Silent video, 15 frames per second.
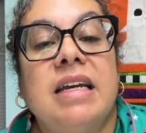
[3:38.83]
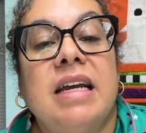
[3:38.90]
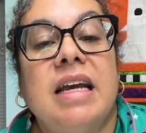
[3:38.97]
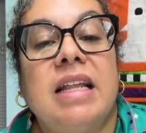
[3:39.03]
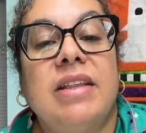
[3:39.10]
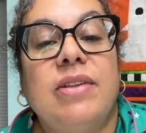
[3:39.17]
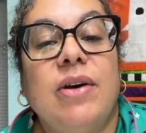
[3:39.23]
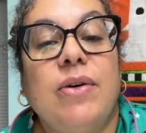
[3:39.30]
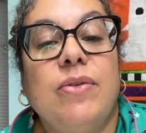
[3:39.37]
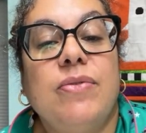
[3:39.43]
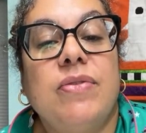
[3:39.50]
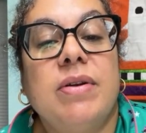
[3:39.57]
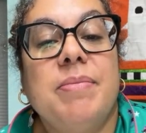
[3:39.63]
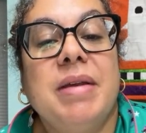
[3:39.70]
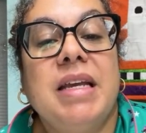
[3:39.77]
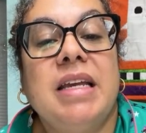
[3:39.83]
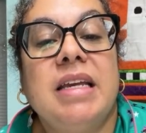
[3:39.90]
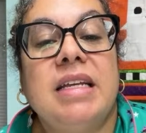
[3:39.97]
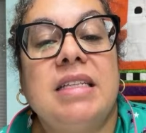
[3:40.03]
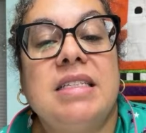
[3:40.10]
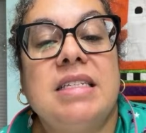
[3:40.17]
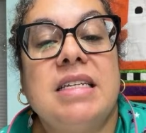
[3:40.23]
Hello from
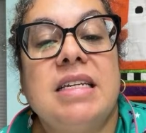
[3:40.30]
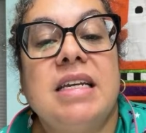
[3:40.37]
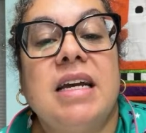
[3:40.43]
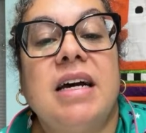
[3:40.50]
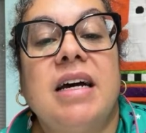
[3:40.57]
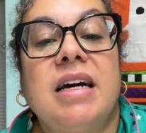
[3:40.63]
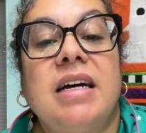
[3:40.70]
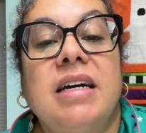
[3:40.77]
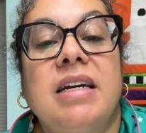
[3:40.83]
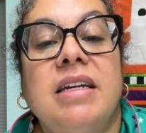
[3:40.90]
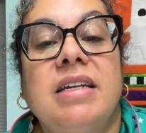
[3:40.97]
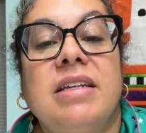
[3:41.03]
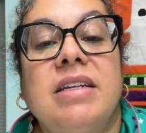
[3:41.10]
India.